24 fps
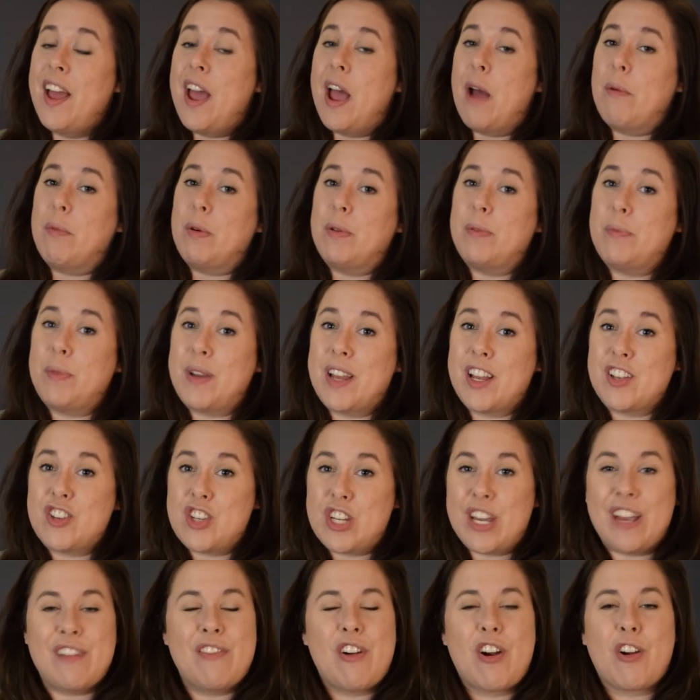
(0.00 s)
And when we
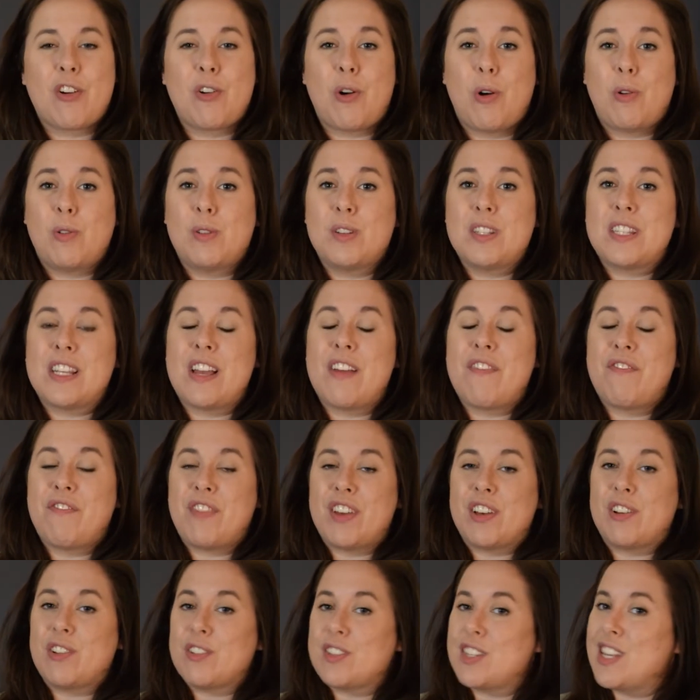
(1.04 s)
achieve our goals, it
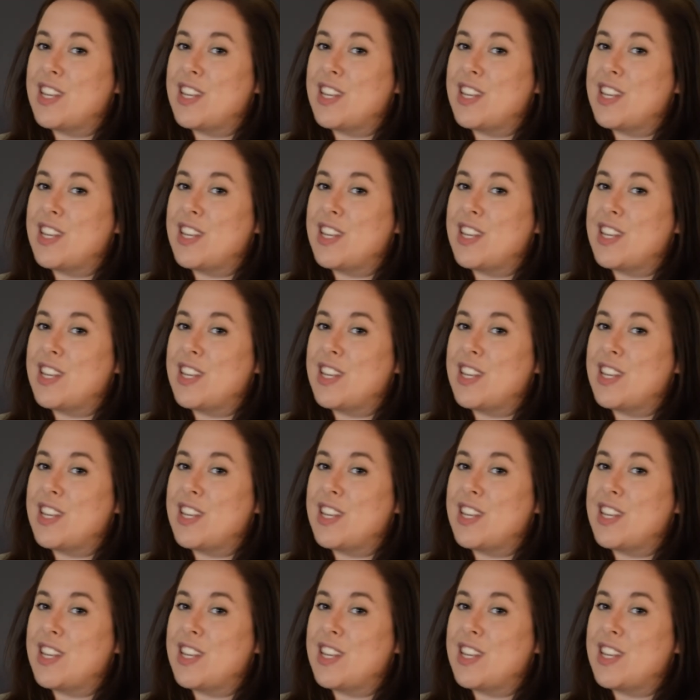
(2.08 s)
feels